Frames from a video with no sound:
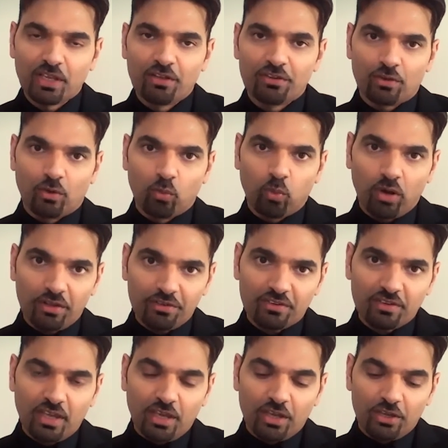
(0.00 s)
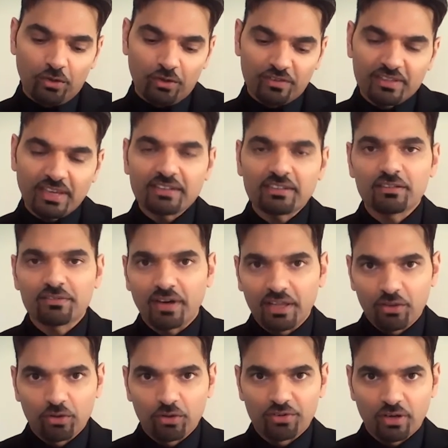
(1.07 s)
So once you satisfy
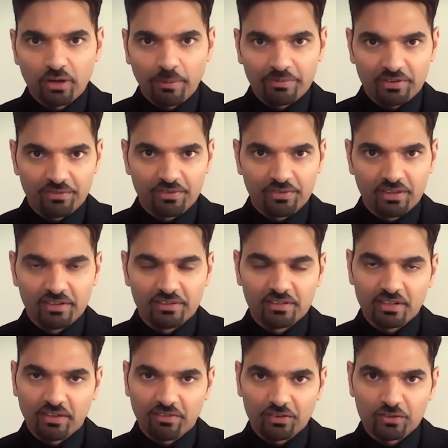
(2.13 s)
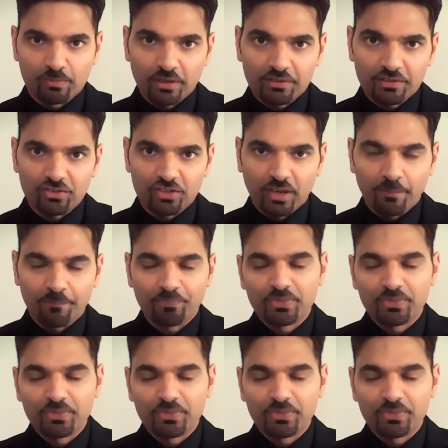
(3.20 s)
those requirements of the certificate of sponsorship,